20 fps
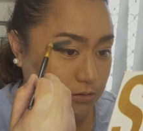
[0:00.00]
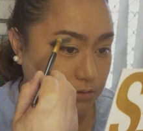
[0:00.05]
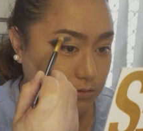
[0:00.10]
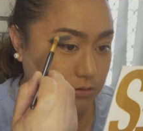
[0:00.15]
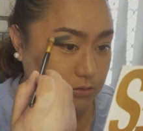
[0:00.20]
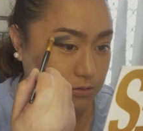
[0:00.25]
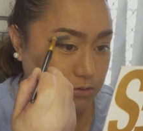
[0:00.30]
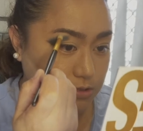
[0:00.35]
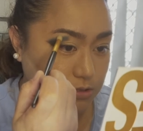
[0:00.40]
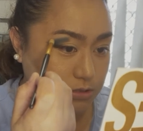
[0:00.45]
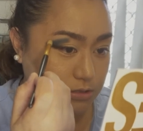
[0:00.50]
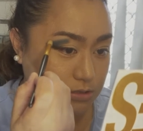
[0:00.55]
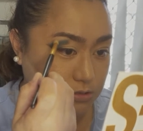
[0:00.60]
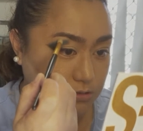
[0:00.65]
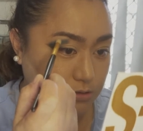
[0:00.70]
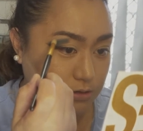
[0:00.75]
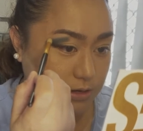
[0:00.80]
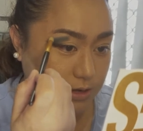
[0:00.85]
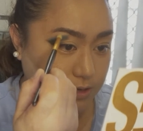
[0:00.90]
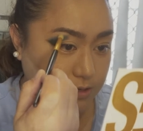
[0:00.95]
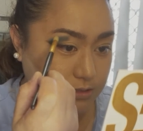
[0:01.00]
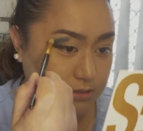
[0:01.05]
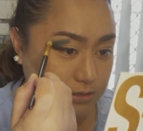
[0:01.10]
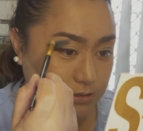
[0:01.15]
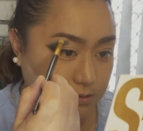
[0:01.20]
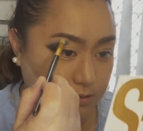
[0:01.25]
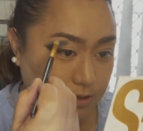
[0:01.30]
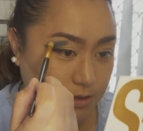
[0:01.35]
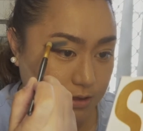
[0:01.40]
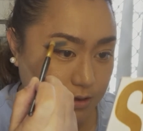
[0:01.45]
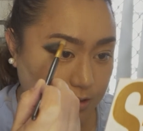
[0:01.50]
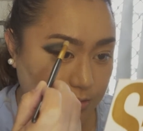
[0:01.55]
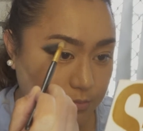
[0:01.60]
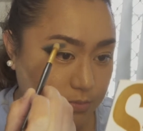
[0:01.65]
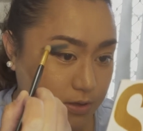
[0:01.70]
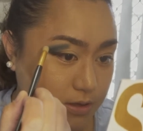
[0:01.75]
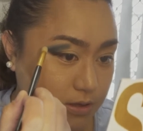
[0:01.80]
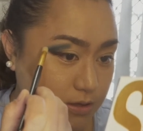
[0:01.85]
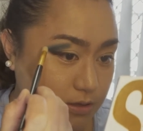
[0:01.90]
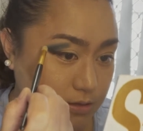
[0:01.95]
just to lighten that a
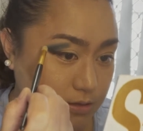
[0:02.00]
bit.